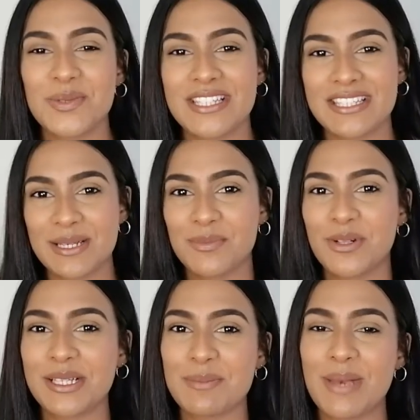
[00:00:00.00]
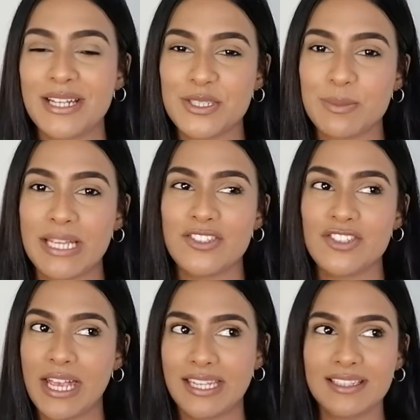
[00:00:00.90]
guys, what's up? Welcome back to my
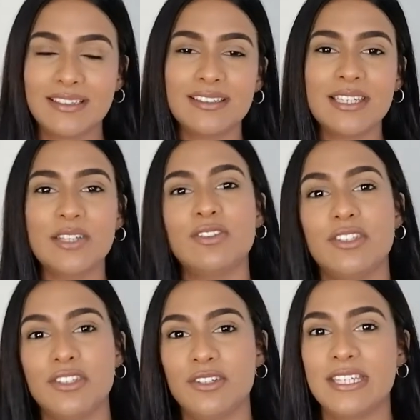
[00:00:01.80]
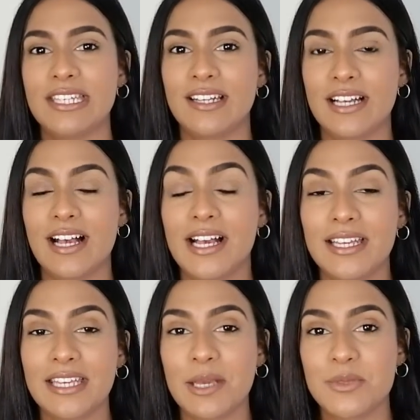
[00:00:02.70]
channel. If you're new here,
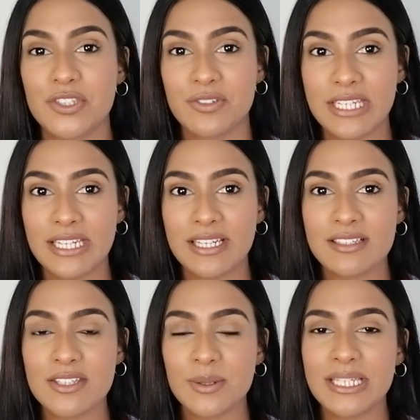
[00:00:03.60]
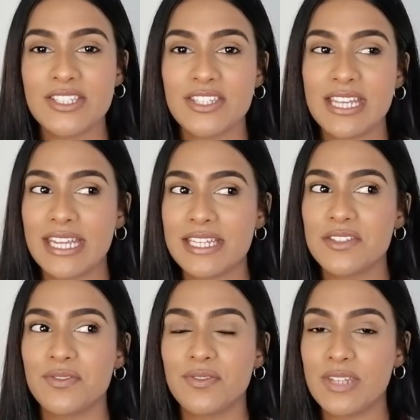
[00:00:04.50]
hi, I'm Sherena. So in
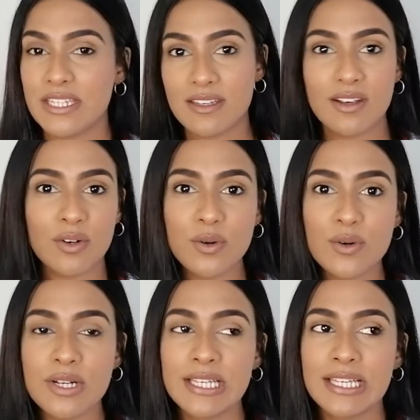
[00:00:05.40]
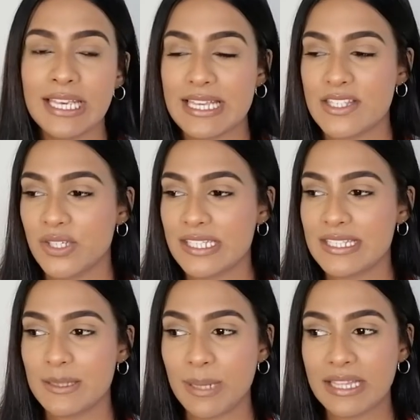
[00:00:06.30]
today's video, as you
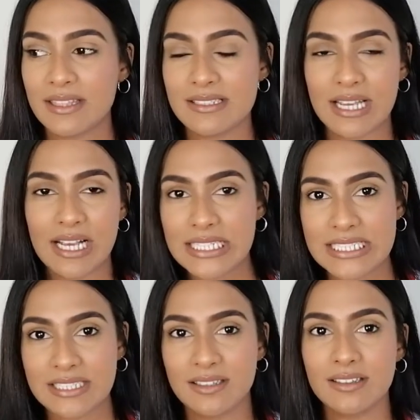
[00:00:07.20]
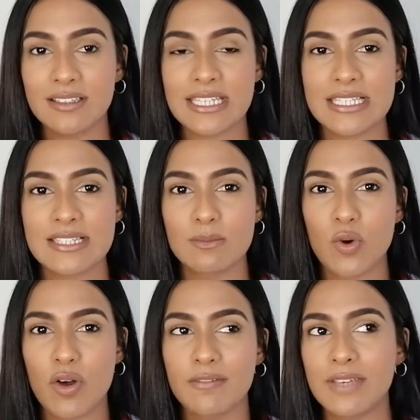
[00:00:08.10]
can see by the title, is
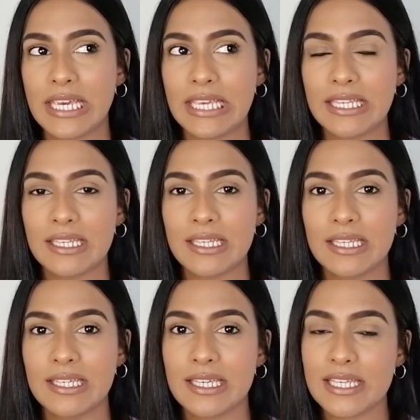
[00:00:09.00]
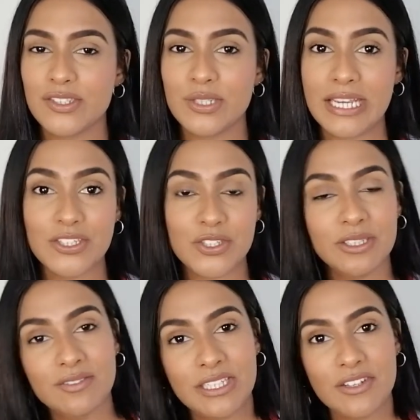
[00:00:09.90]
more of a
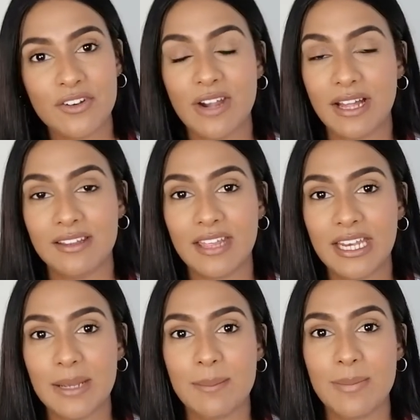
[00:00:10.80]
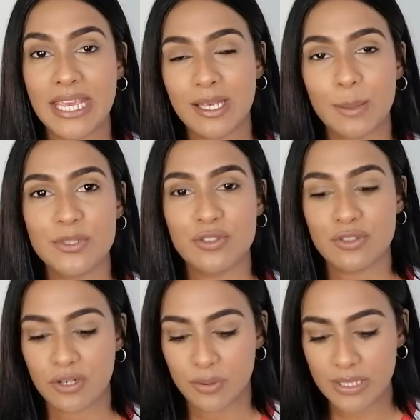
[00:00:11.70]
educational video rather than a makeup
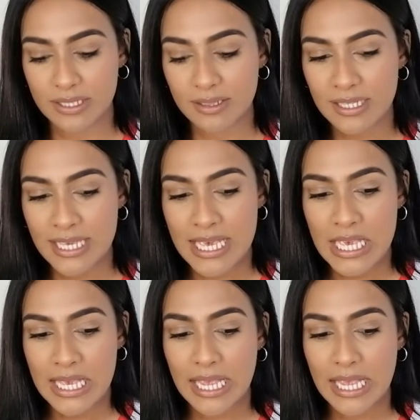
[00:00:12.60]
tutorial.